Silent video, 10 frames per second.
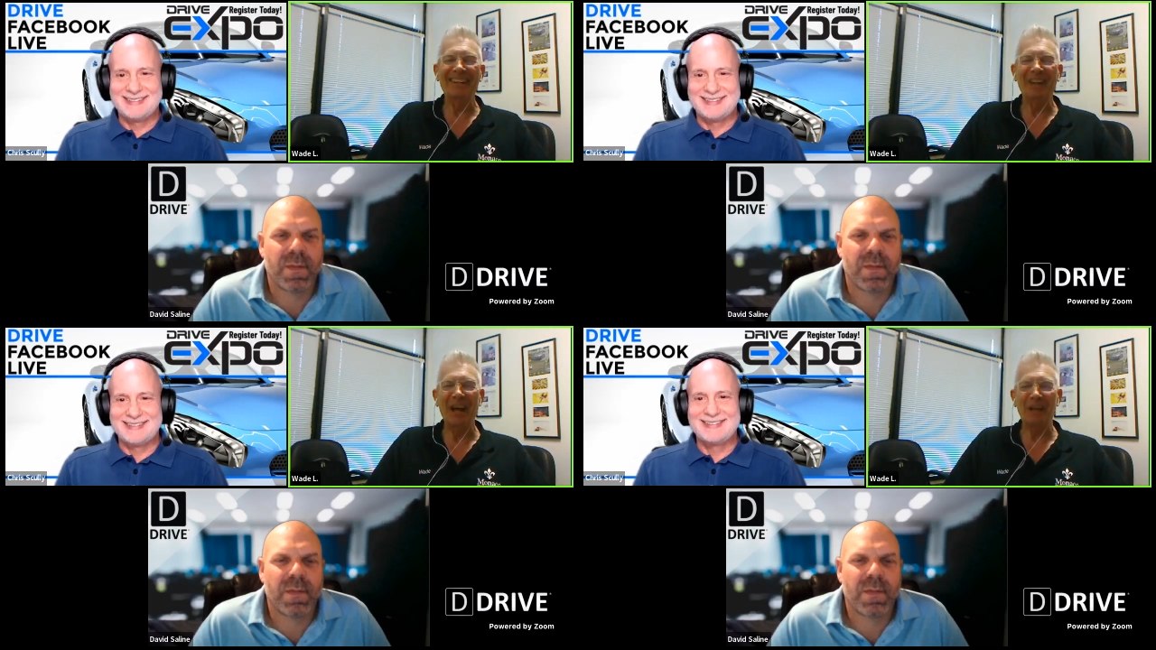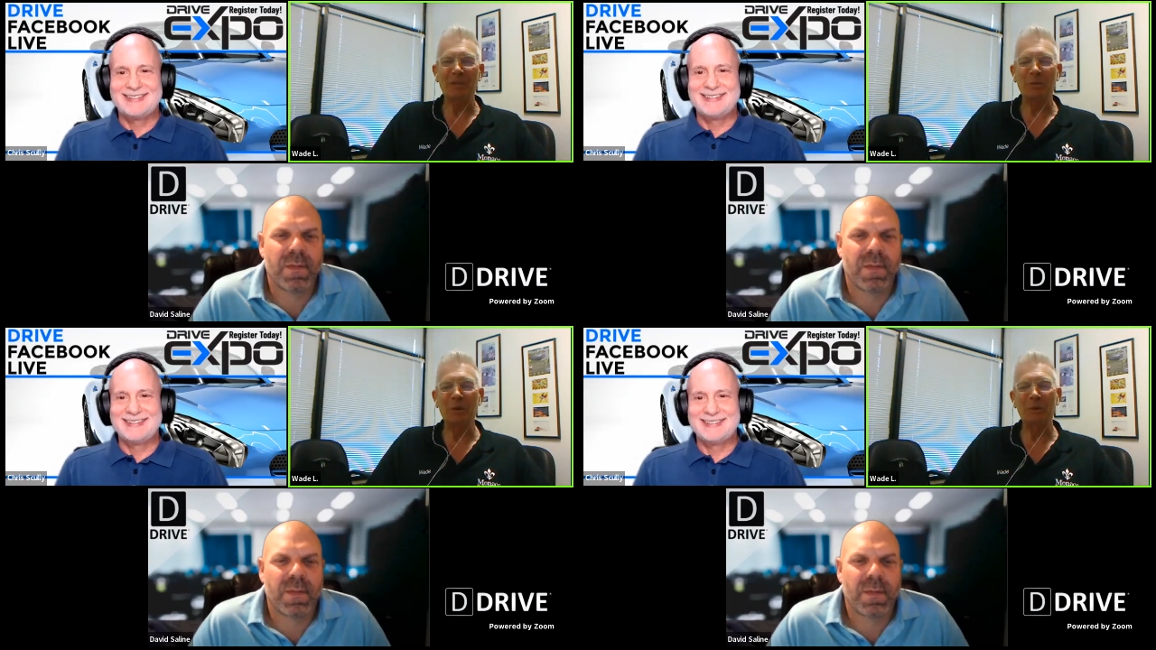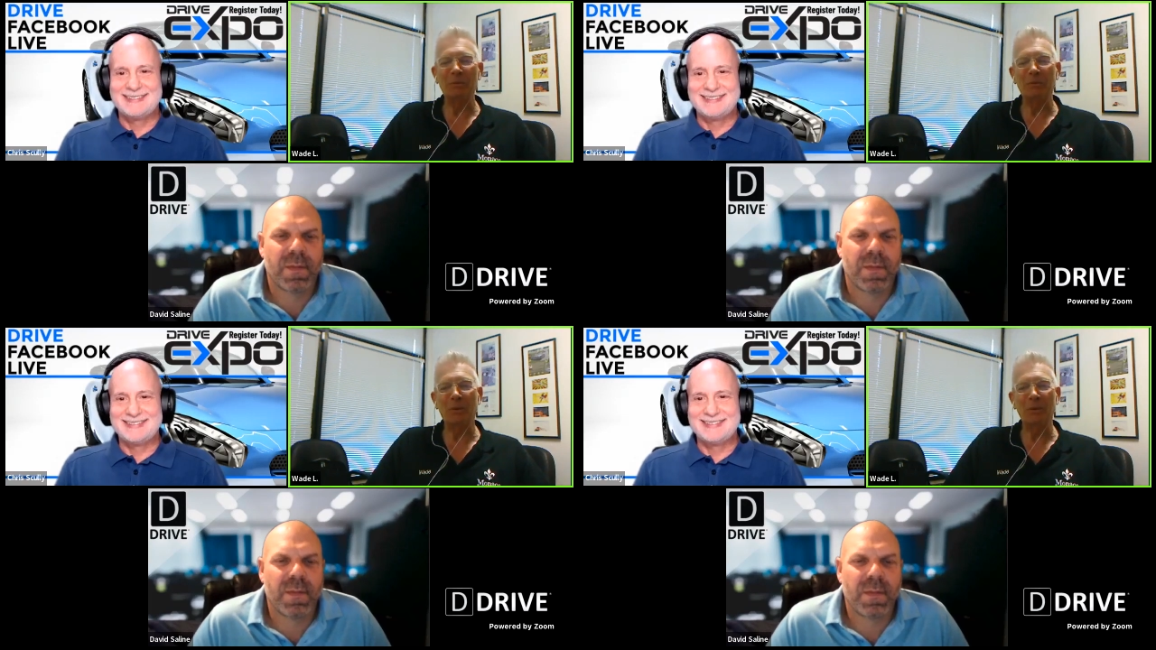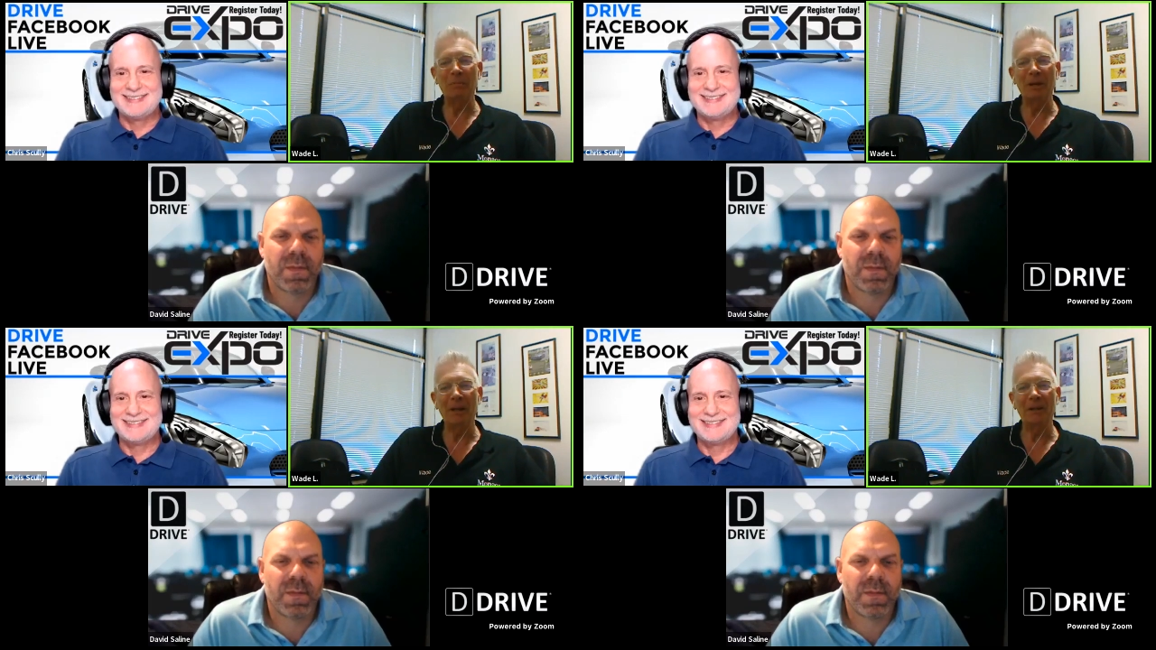Speaker 1: the last one before the
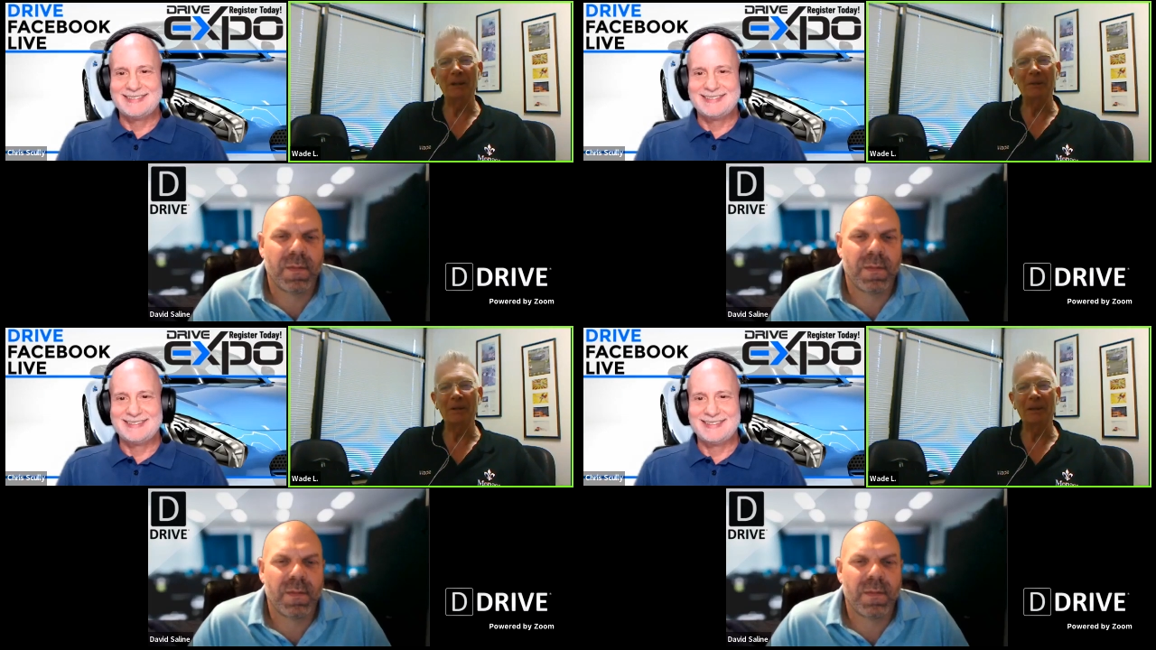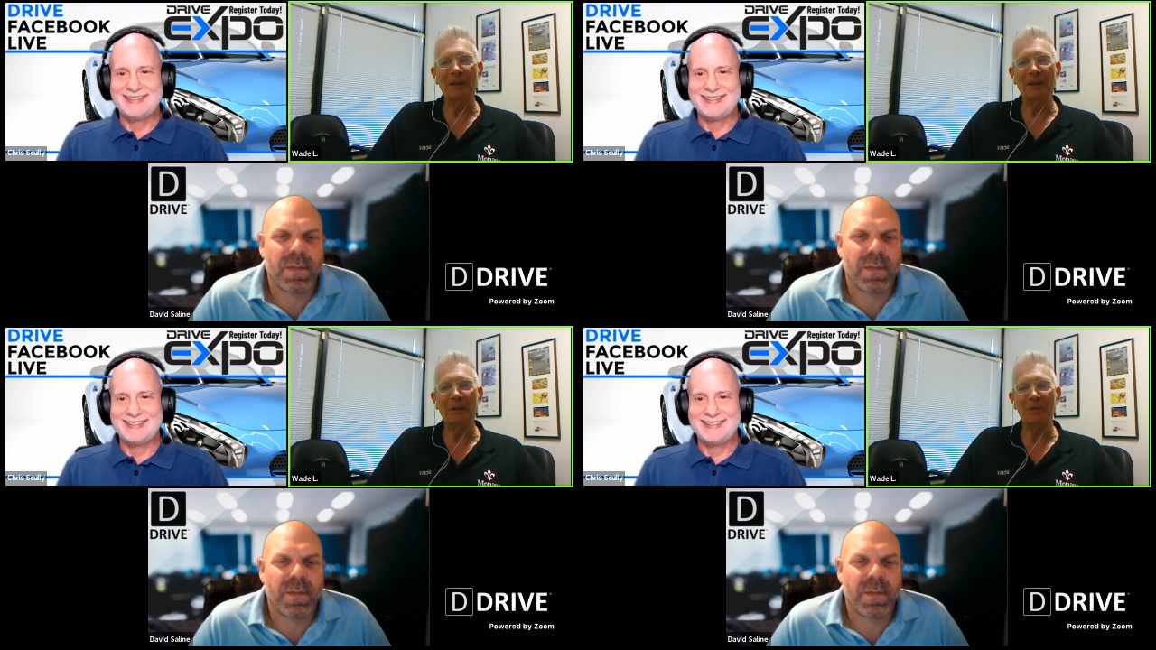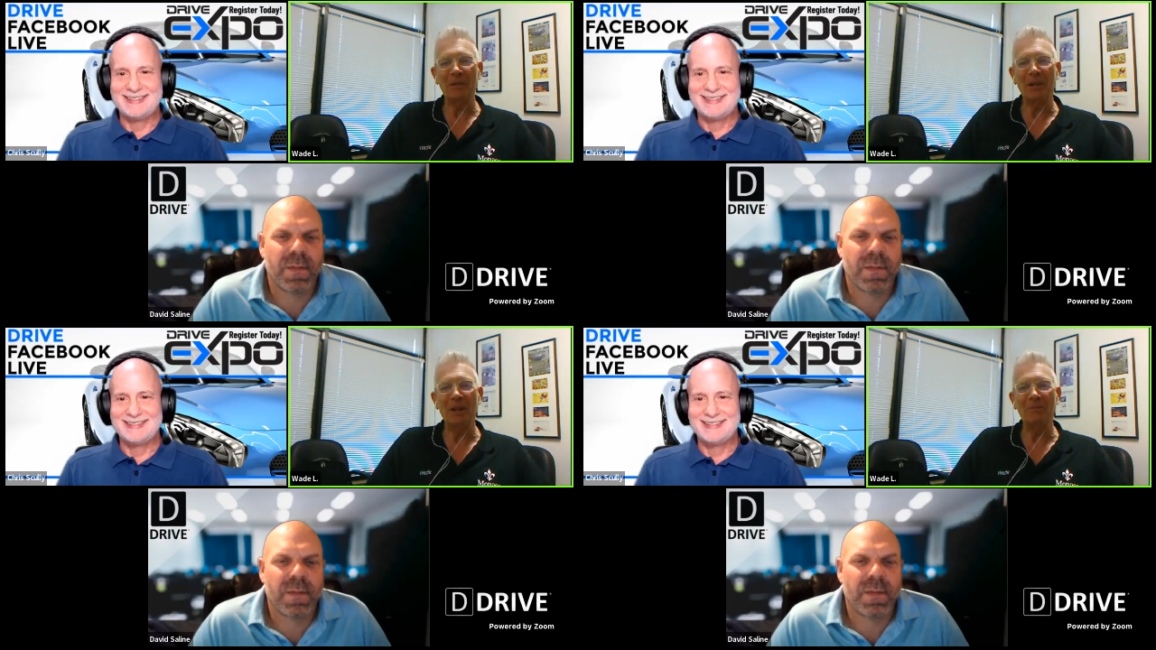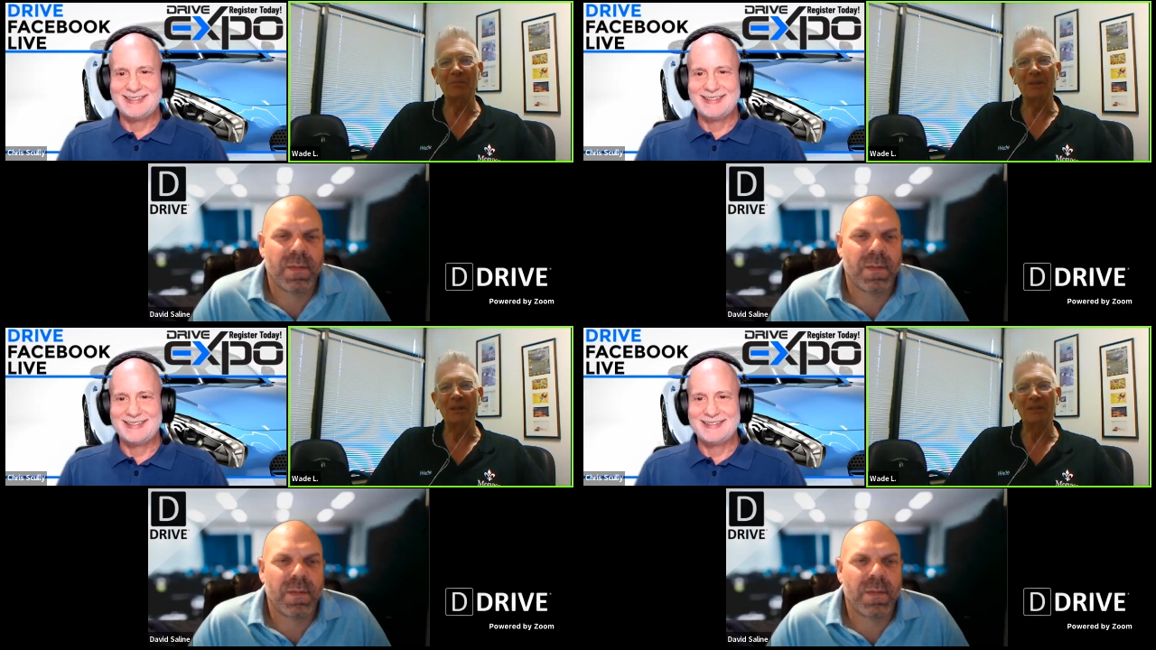pandemic, yeah, that was a lot of
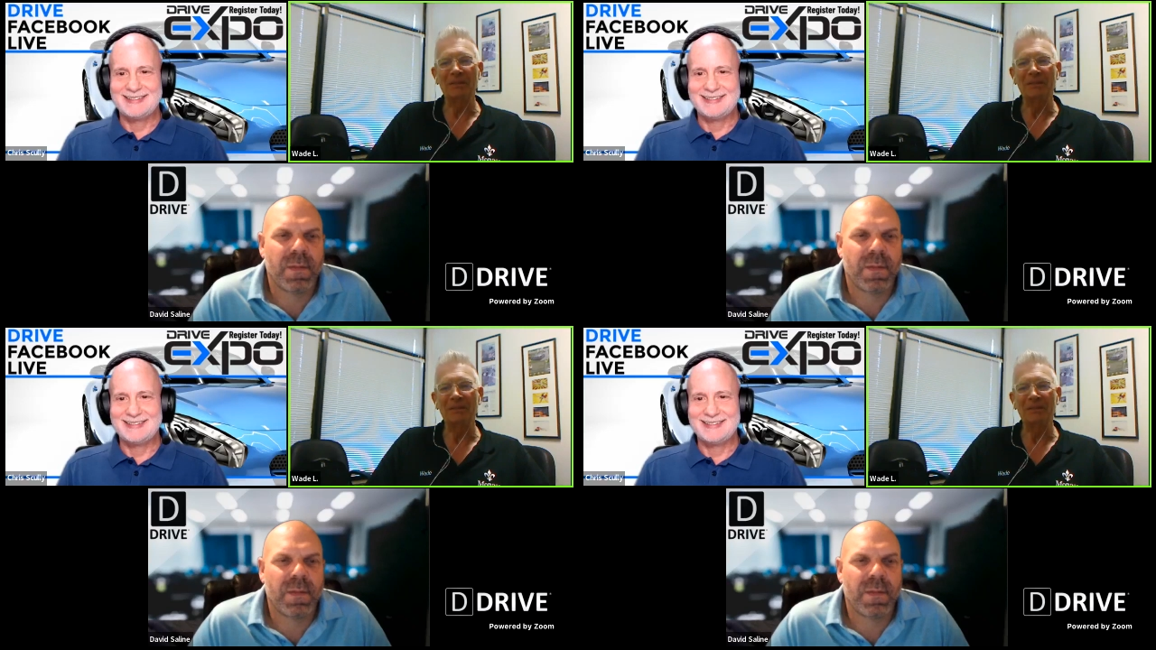fun.